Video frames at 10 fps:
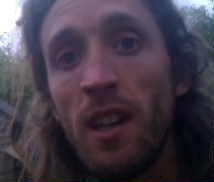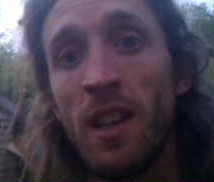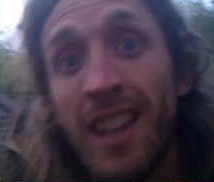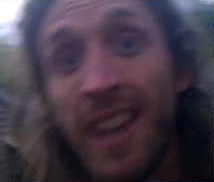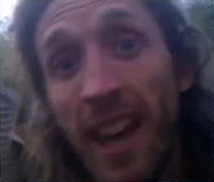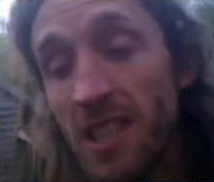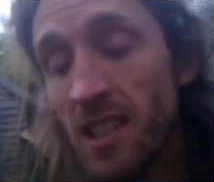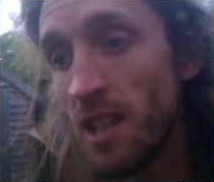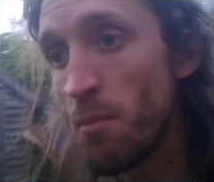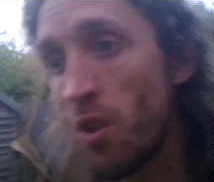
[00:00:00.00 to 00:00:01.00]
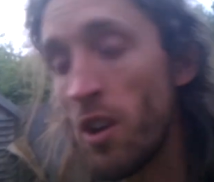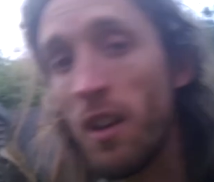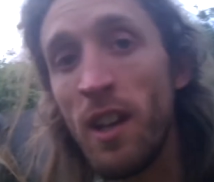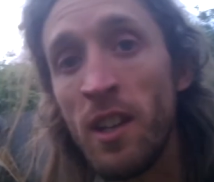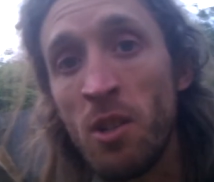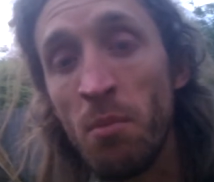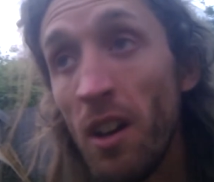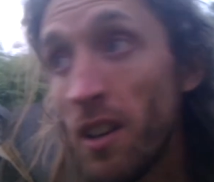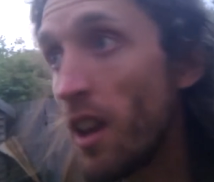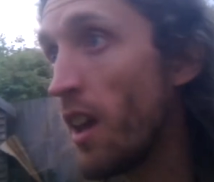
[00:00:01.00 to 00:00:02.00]
in the case anymore in your
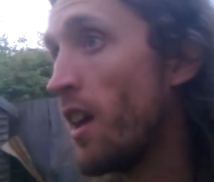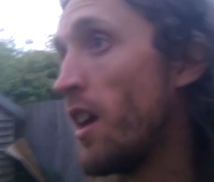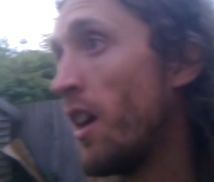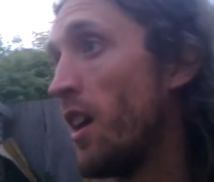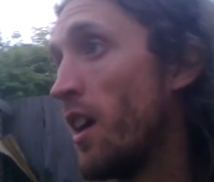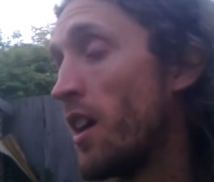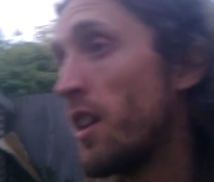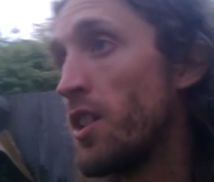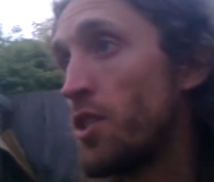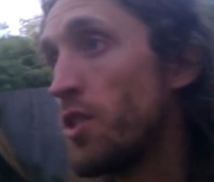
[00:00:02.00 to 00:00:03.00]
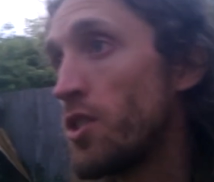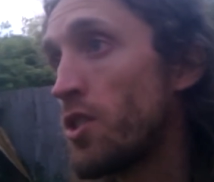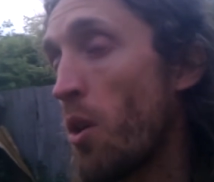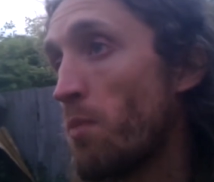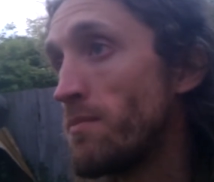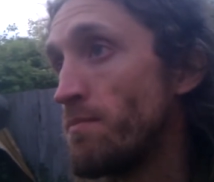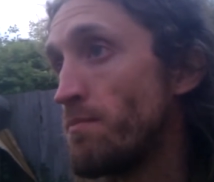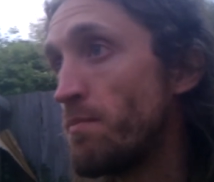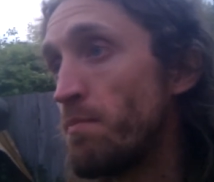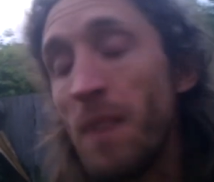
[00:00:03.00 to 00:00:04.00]
body. So
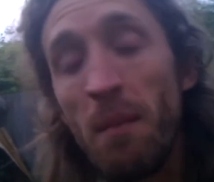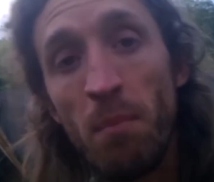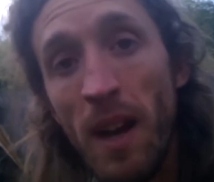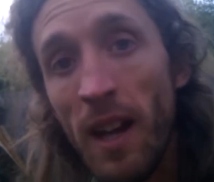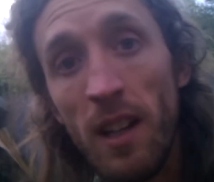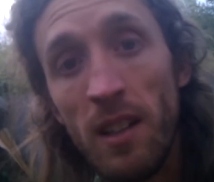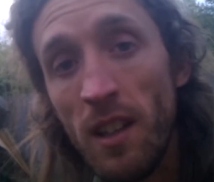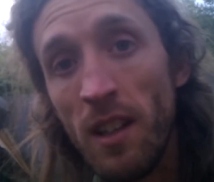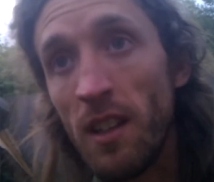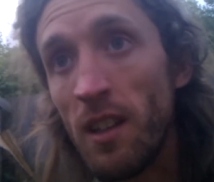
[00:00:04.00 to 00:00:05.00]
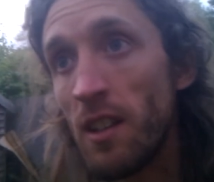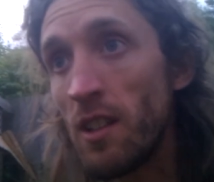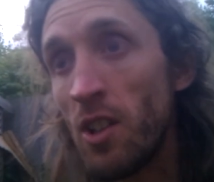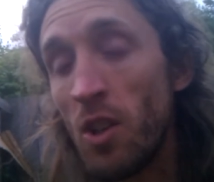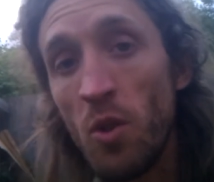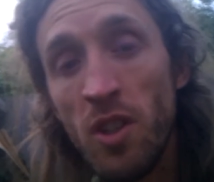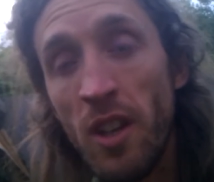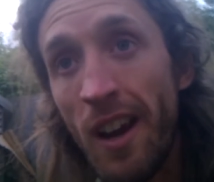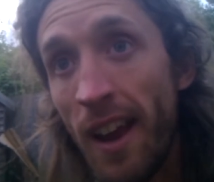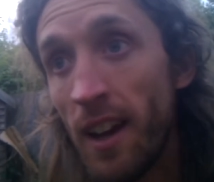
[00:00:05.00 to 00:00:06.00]
acne, losing
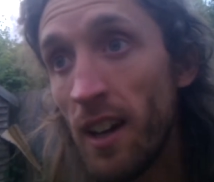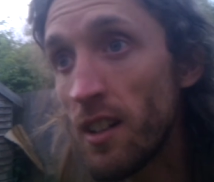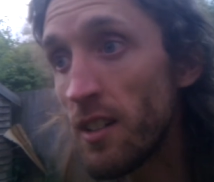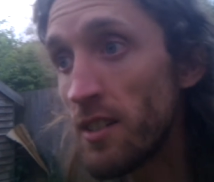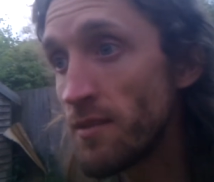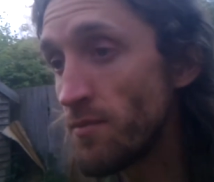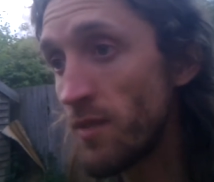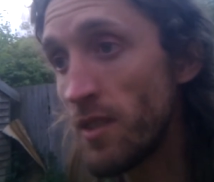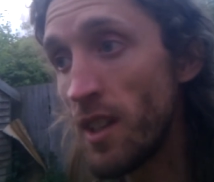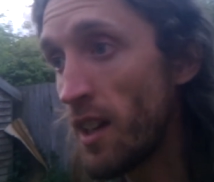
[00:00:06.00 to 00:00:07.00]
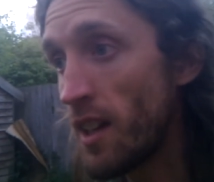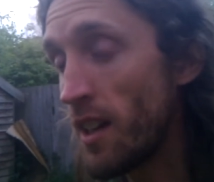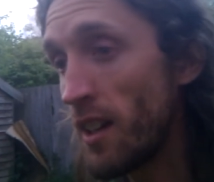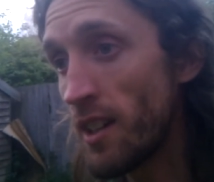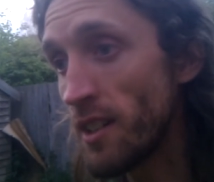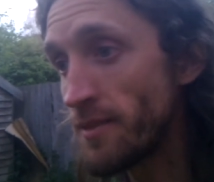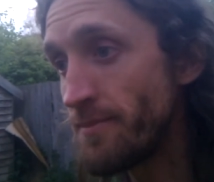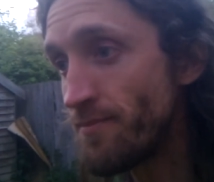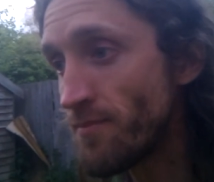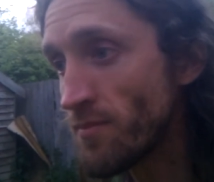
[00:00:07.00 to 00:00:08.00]
your hair, um,
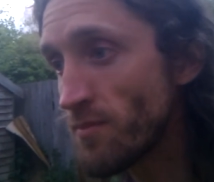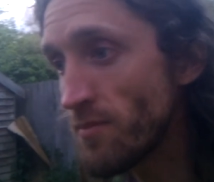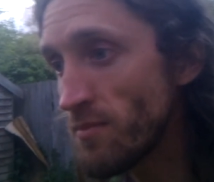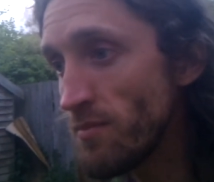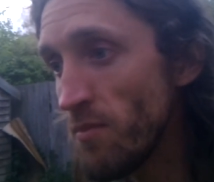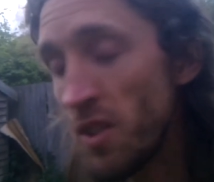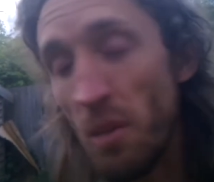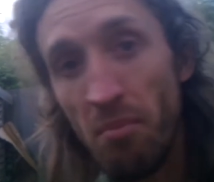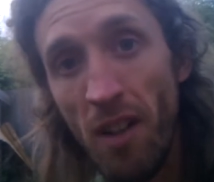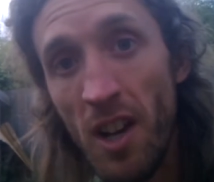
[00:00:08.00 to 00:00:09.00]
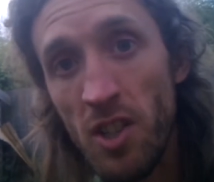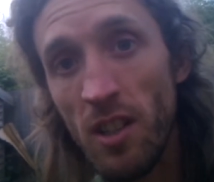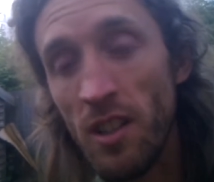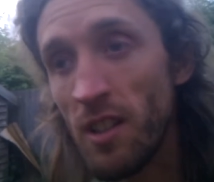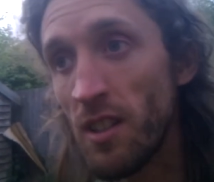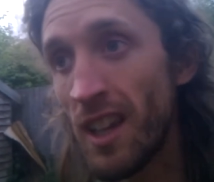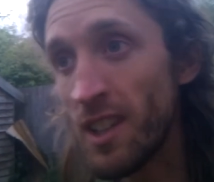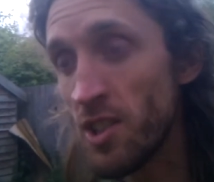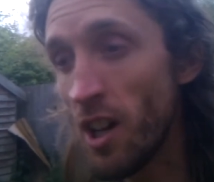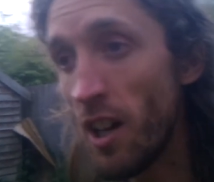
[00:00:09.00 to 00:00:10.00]
depression,
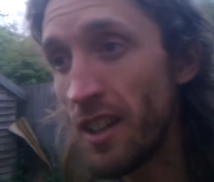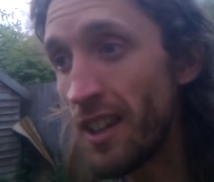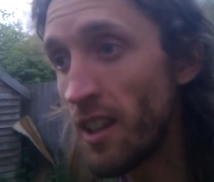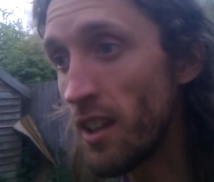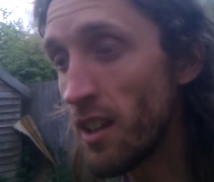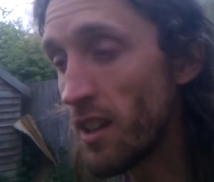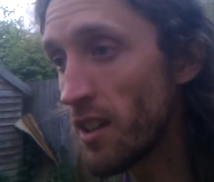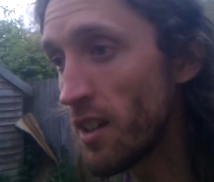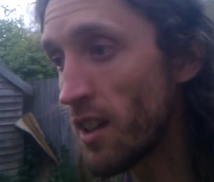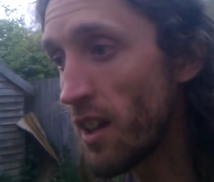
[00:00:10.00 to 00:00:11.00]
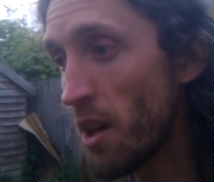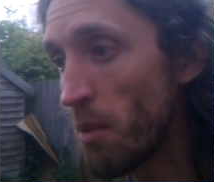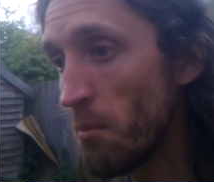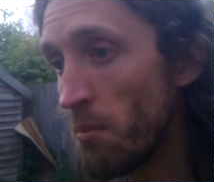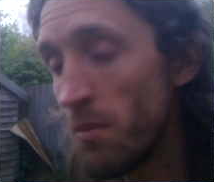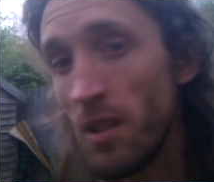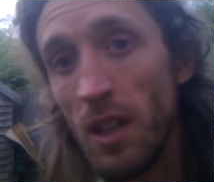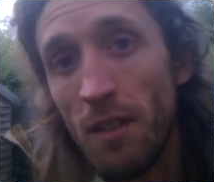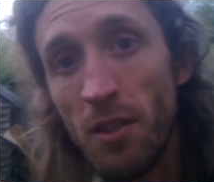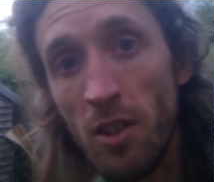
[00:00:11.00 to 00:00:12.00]
anxiety, um,
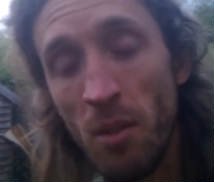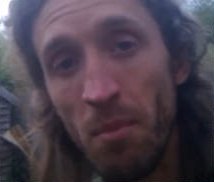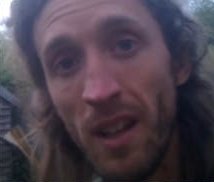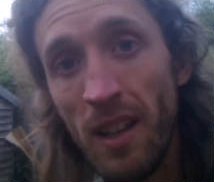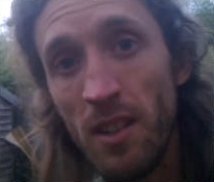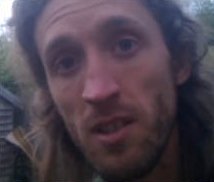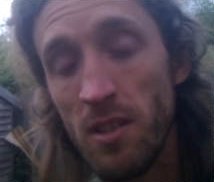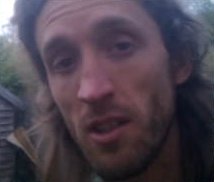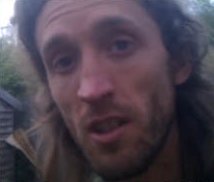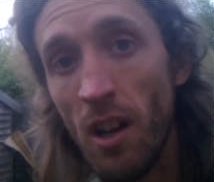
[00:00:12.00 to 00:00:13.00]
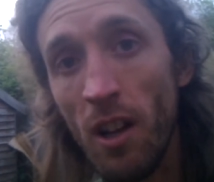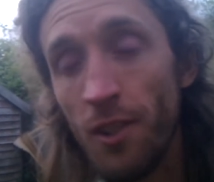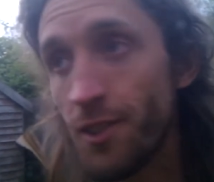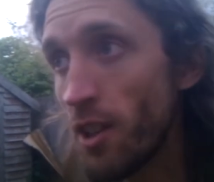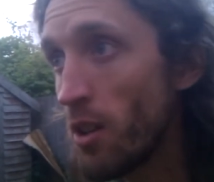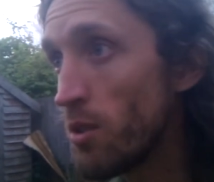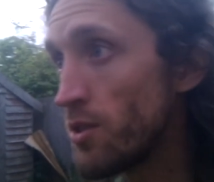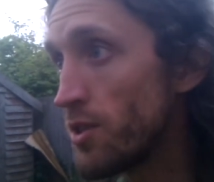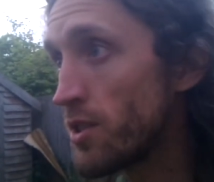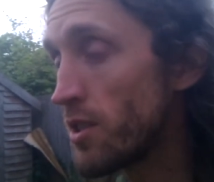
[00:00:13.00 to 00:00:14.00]
liver complaints,
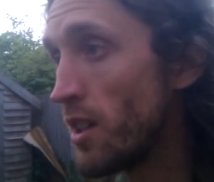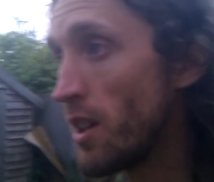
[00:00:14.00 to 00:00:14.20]
gallstones,